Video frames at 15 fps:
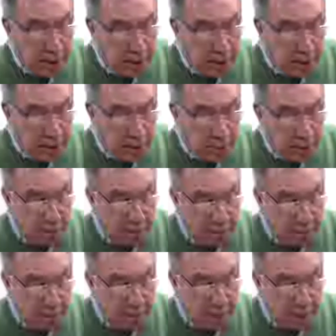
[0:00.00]

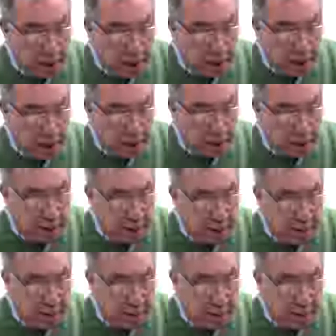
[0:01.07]
Wilfred Bion,
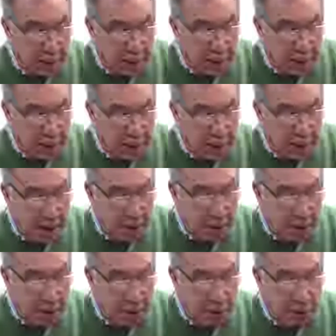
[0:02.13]
Melanie Klein,
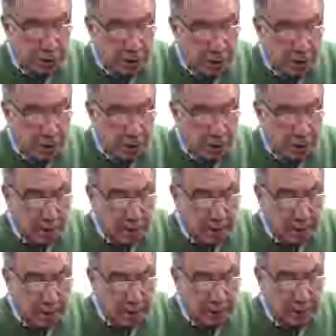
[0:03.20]
and usually on the
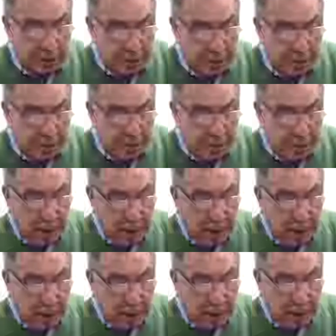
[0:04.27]
list
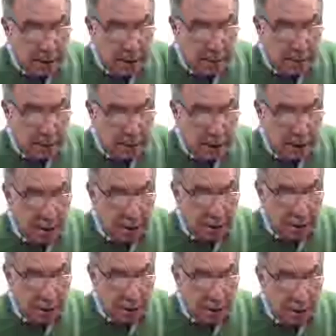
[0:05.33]
is Thomas
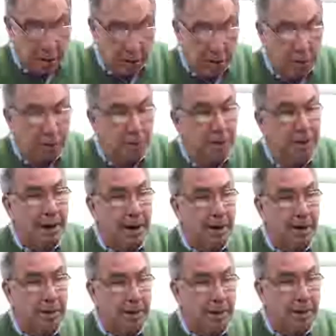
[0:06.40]
Ogden's article, The
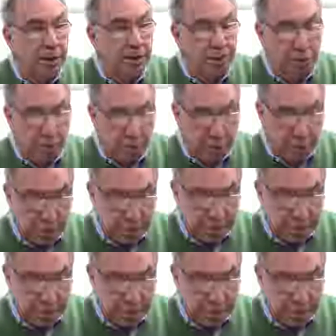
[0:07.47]
Analytic Third.